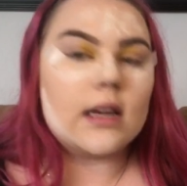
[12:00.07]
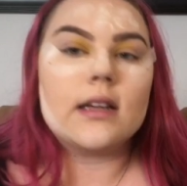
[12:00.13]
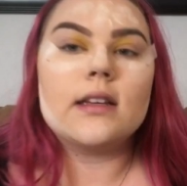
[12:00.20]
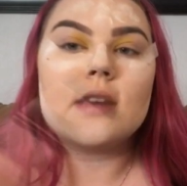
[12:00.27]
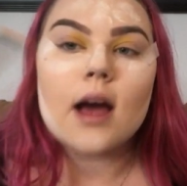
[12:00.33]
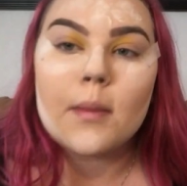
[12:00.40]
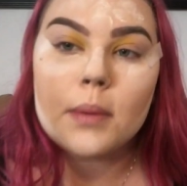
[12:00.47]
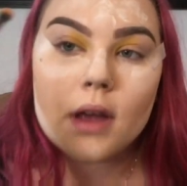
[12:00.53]
like
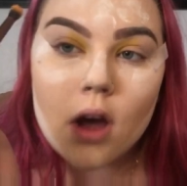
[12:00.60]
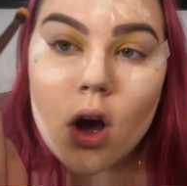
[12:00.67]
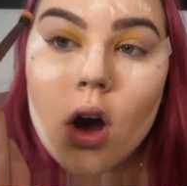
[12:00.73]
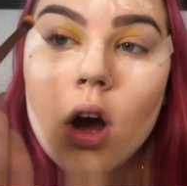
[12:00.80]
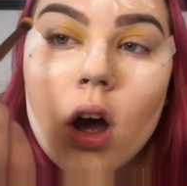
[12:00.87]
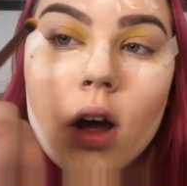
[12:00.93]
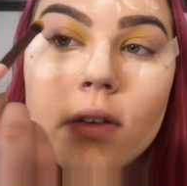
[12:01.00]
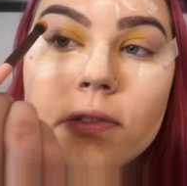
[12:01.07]
tap it
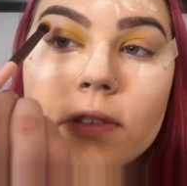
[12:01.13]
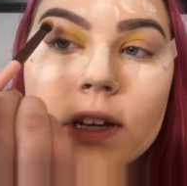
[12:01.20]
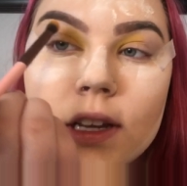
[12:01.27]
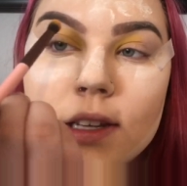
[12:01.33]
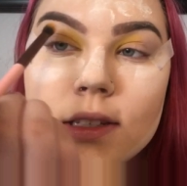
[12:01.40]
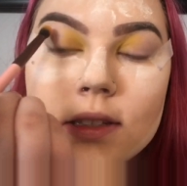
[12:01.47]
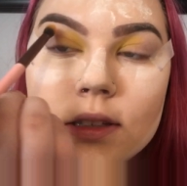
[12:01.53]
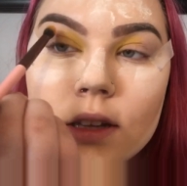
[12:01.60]
off,
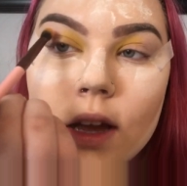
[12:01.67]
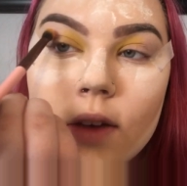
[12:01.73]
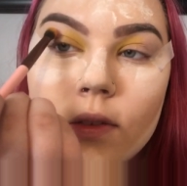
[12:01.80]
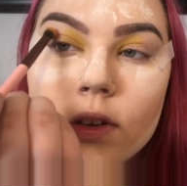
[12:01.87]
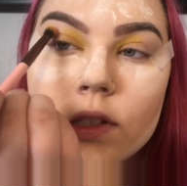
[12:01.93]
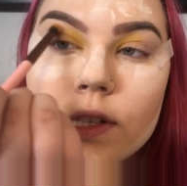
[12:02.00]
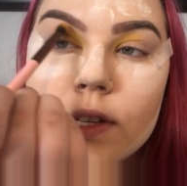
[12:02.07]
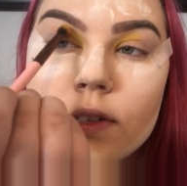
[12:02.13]
because I've
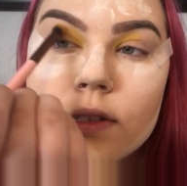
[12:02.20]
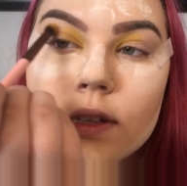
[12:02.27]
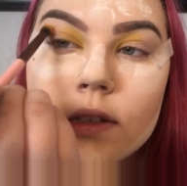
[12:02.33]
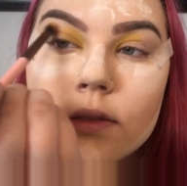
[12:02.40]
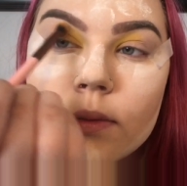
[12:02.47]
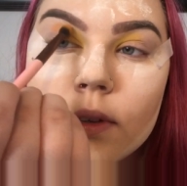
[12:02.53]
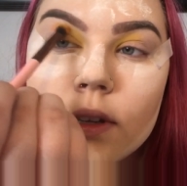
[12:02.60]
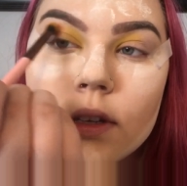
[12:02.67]
also used
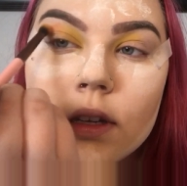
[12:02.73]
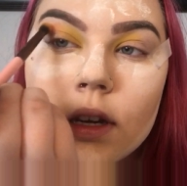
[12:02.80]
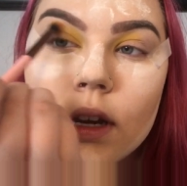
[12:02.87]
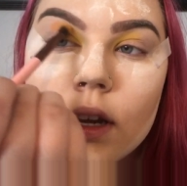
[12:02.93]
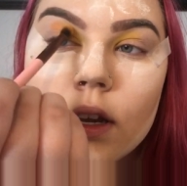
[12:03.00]
this one,